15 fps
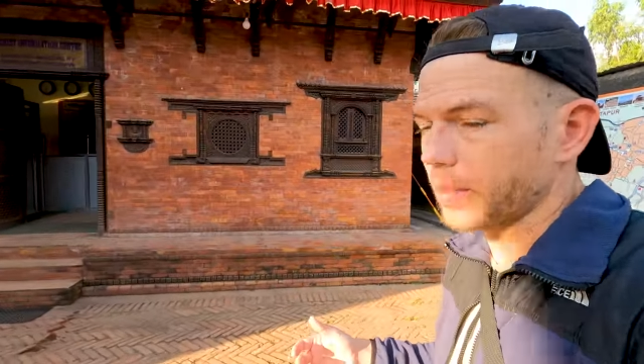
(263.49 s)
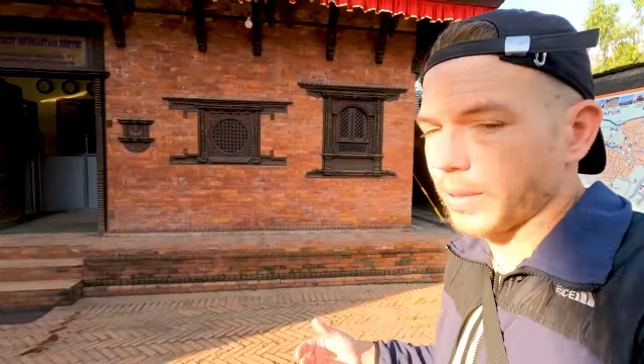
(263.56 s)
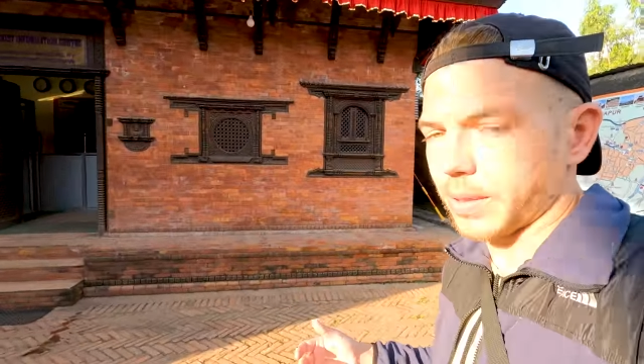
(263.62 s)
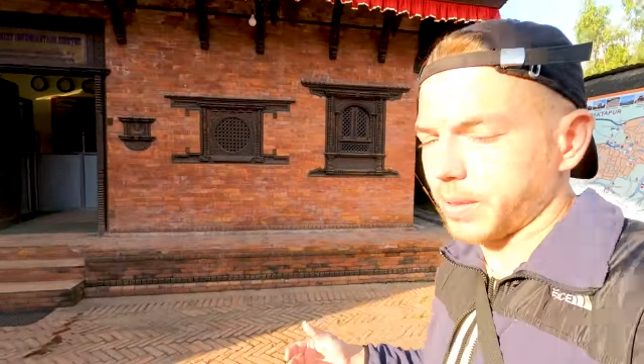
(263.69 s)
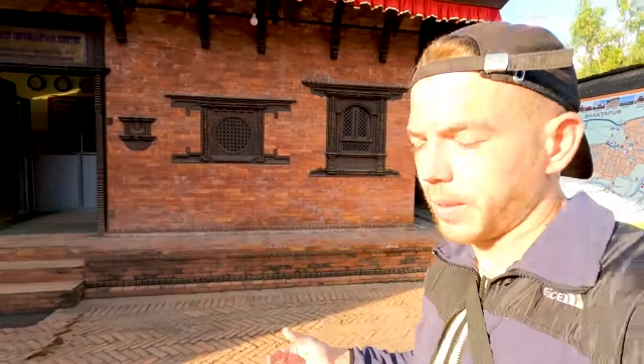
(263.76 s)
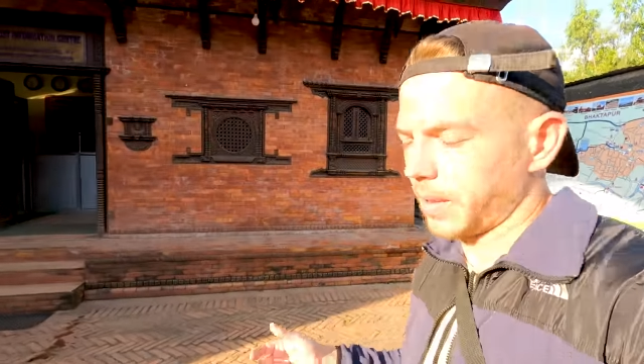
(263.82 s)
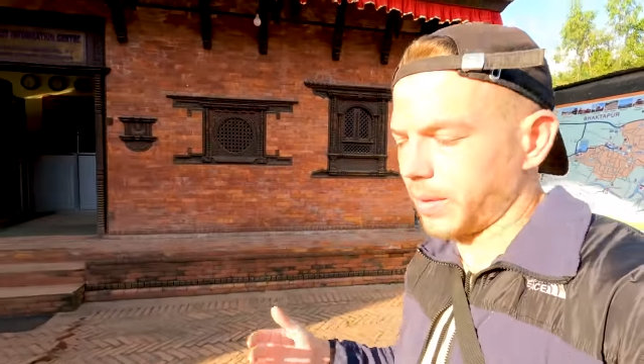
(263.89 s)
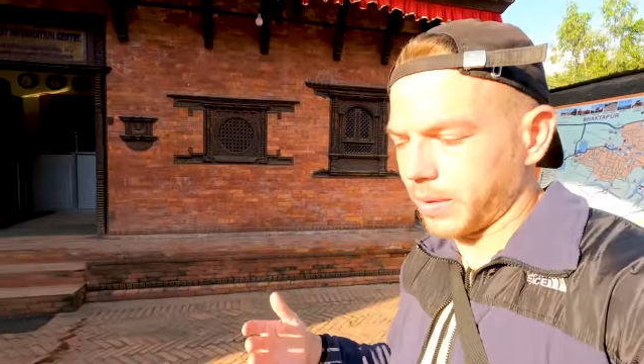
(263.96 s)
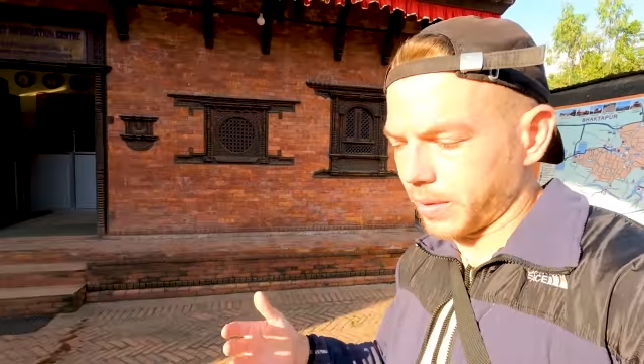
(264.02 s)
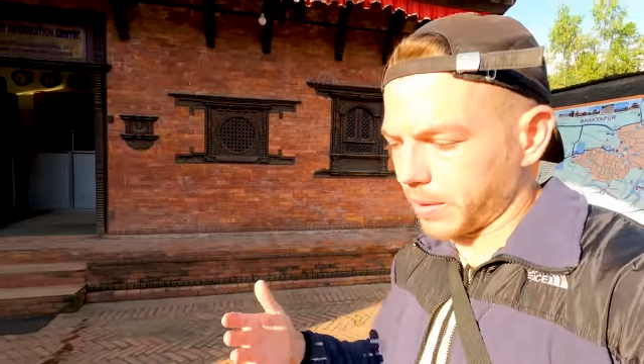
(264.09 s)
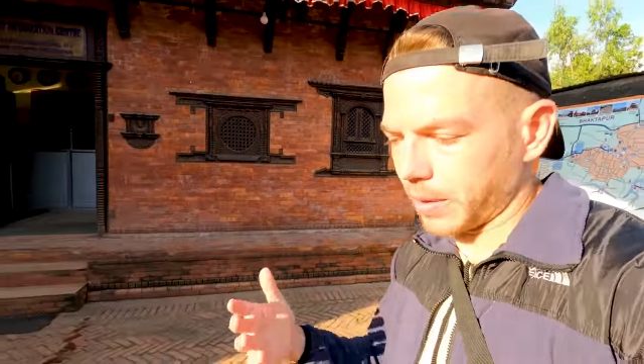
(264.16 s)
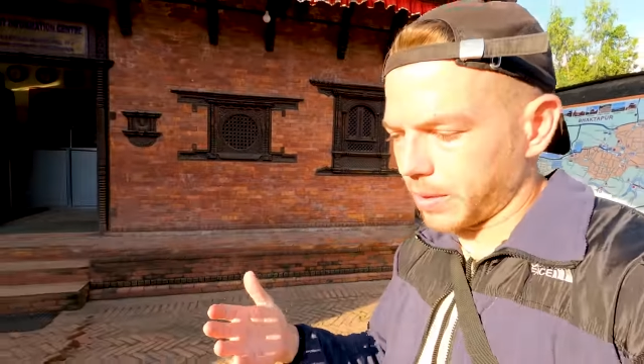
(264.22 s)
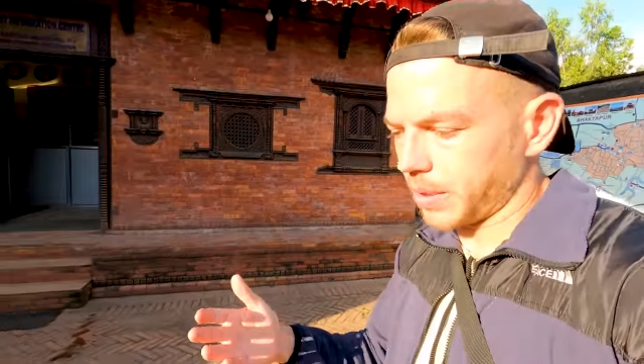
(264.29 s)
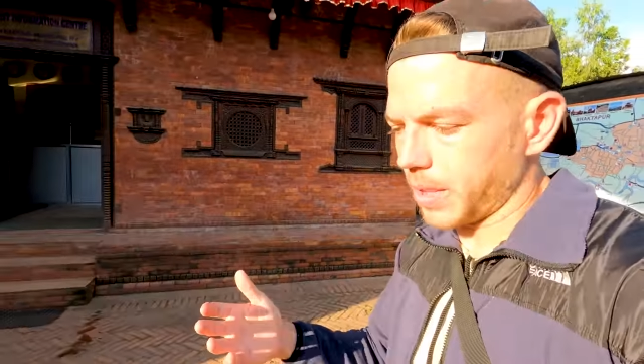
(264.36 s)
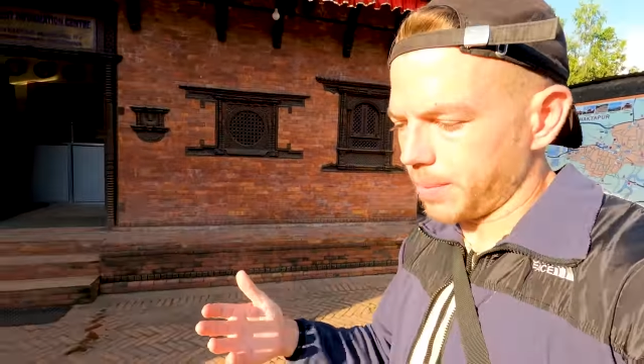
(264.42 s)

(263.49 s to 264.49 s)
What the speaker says: So it's not